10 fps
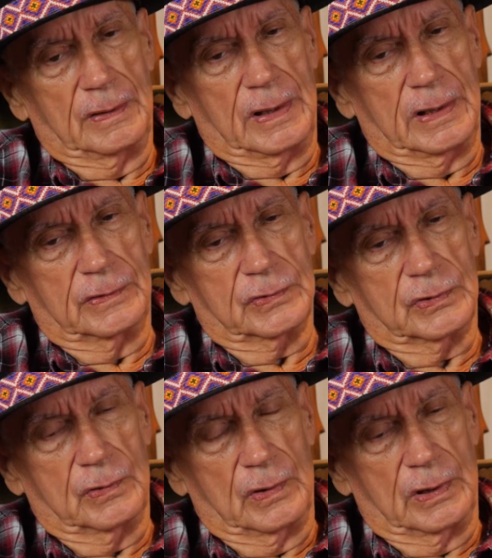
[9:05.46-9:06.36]
that
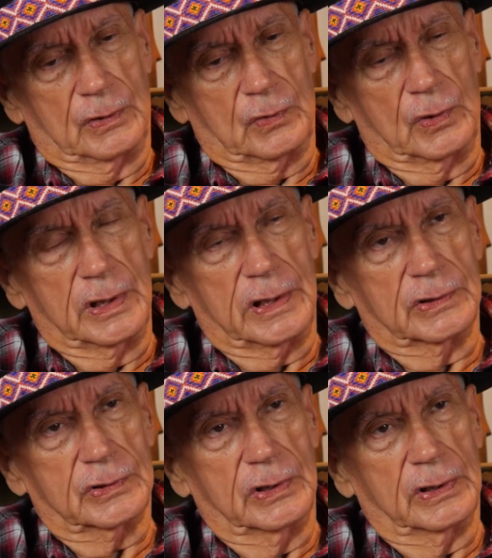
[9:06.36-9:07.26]
creek
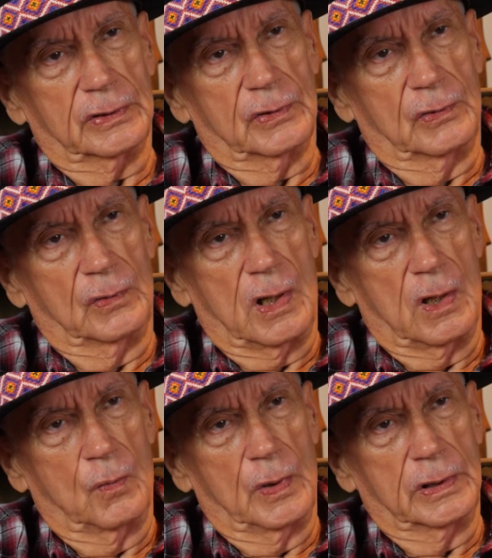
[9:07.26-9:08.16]
has cut through
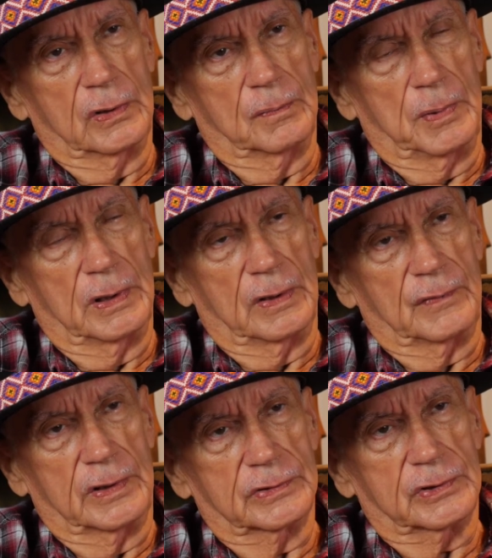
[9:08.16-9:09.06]
all the way to the
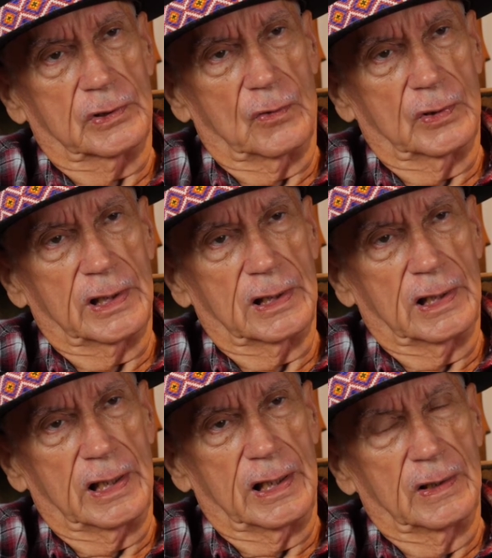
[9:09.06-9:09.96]
bluff and destroyed that
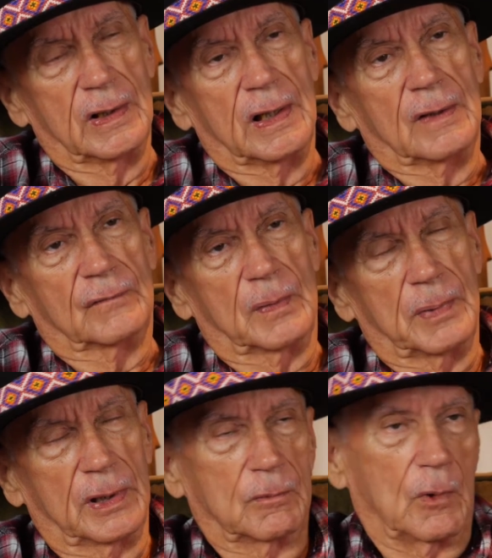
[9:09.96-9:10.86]
land
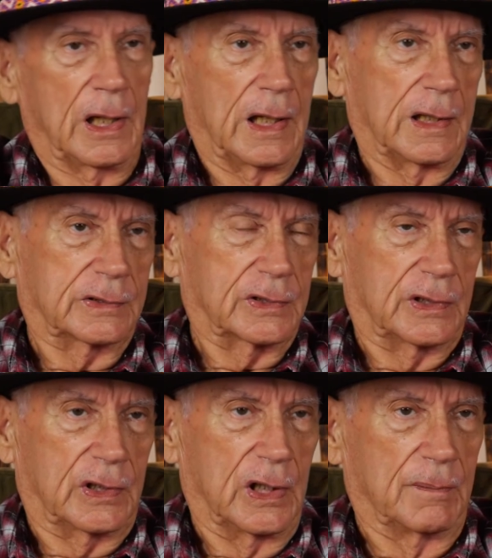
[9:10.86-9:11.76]
from unwise
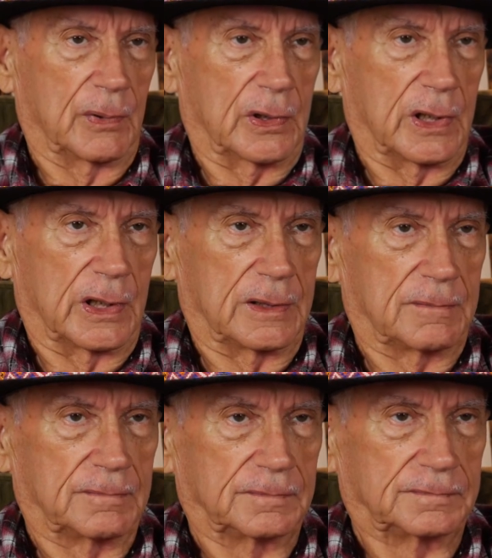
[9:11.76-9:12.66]
timber cutting.